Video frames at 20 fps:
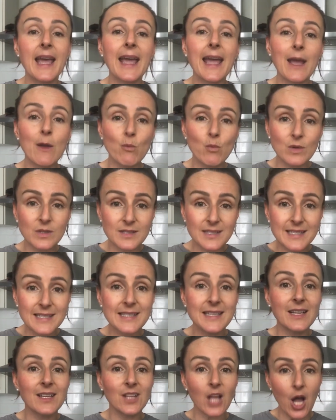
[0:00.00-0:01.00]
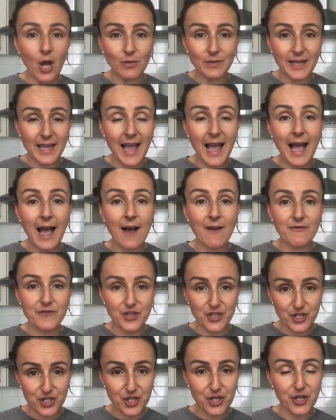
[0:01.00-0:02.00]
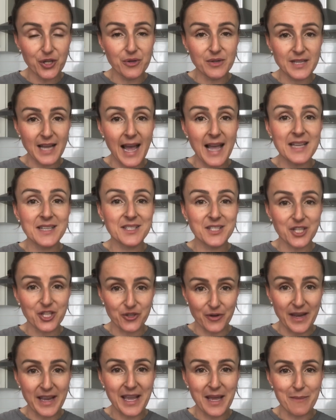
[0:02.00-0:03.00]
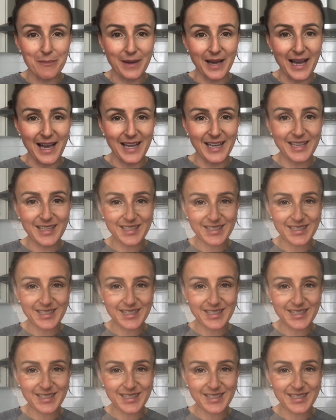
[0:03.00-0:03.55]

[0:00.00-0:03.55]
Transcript: it will still only have the 2 days to drink it by.